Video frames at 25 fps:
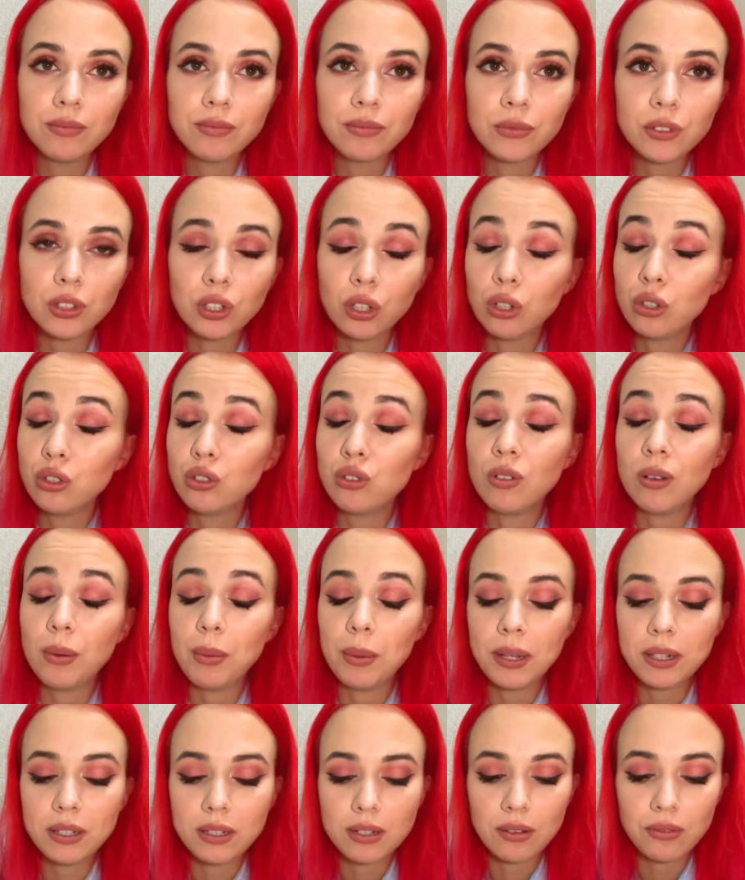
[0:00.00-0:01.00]
Don't
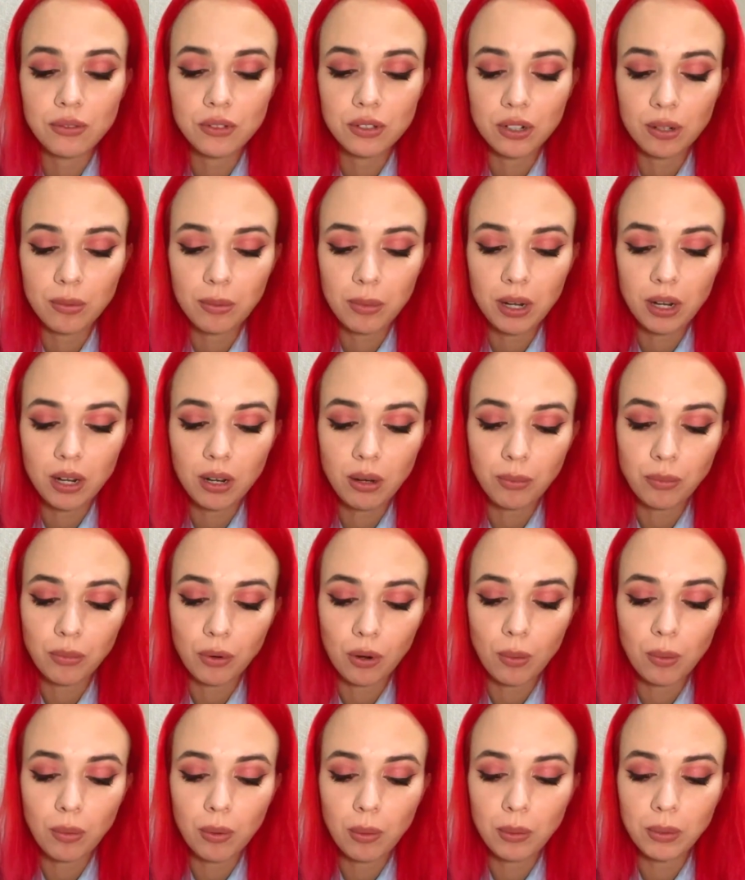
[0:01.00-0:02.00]
repeat after me.
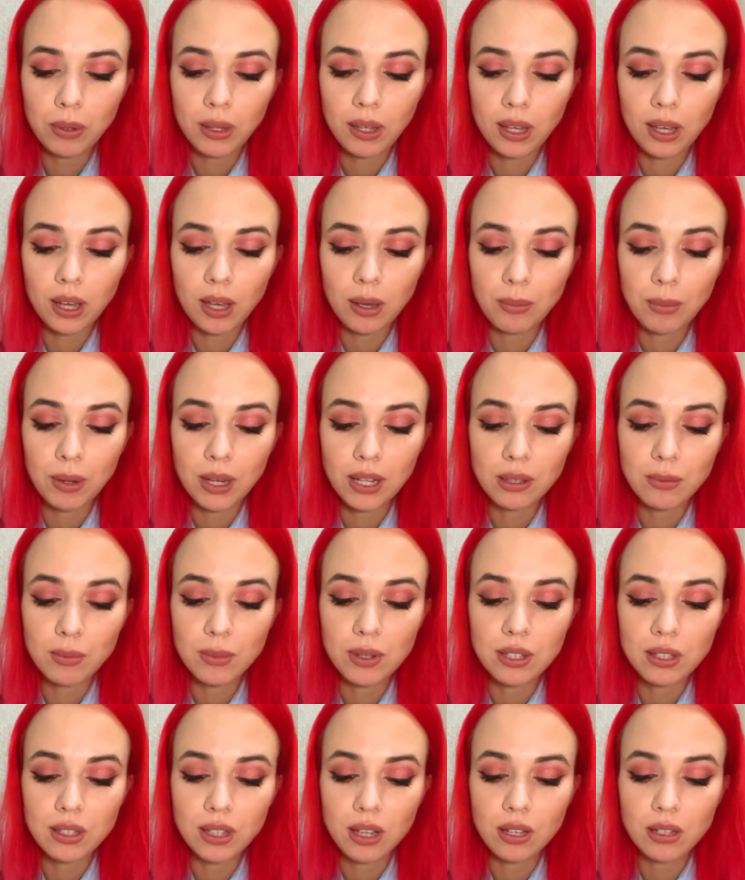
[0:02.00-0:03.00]
Probably I made
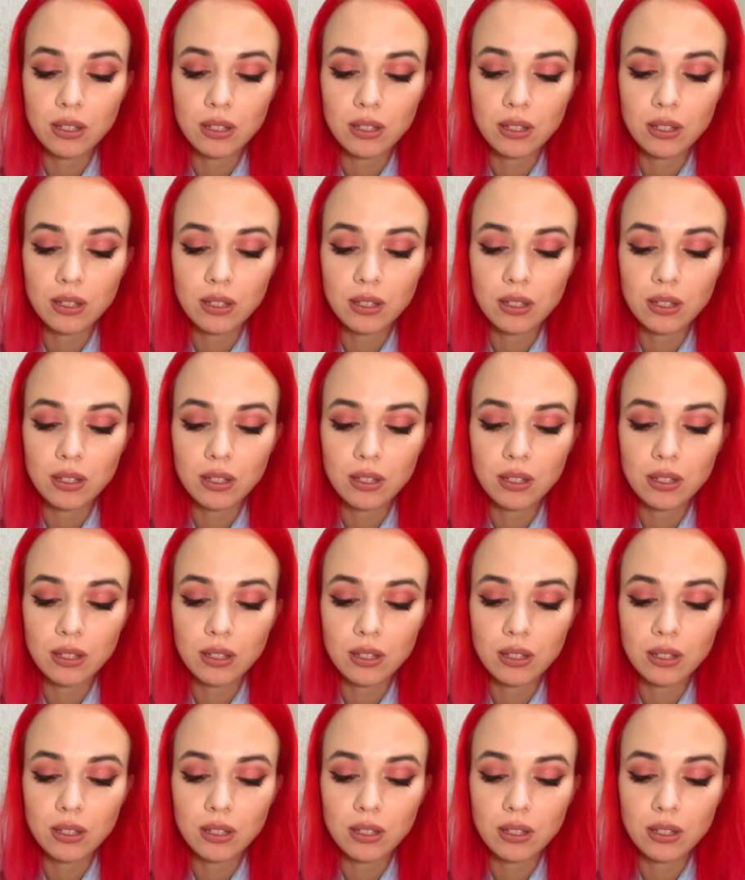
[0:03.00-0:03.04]
mistake